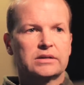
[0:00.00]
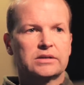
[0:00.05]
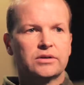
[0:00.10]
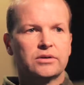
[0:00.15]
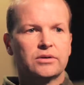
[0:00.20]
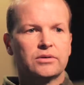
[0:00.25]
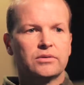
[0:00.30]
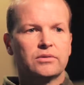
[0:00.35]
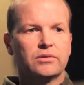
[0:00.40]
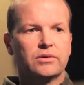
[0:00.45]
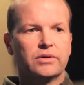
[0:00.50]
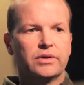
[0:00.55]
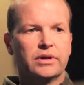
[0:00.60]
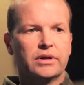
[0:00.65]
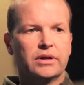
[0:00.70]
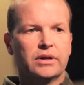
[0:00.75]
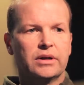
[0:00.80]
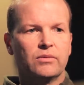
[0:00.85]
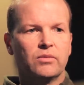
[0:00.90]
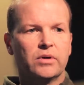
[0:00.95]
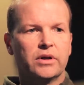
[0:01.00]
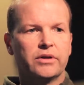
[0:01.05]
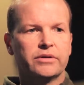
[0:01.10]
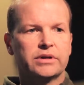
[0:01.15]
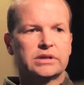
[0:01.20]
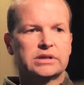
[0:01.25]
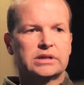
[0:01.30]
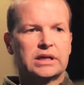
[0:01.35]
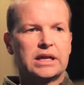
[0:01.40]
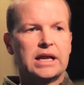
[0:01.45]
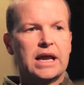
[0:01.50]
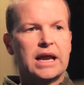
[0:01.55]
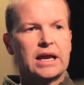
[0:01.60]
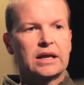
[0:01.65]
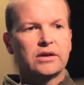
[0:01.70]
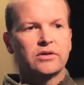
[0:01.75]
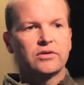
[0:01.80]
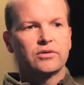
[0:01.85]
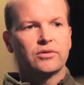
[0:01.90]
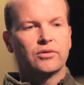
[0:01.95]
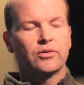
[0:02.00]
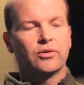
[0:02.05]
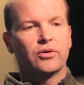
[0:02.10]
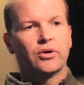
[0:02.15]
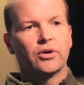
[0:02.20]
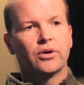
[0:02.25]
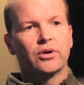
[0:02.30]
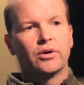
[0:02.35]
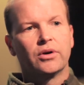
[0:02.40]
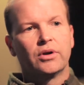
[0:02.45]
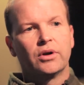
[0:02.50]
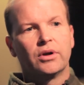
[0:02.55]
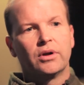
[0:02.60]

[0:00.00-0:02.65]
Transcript: So whether it's innate or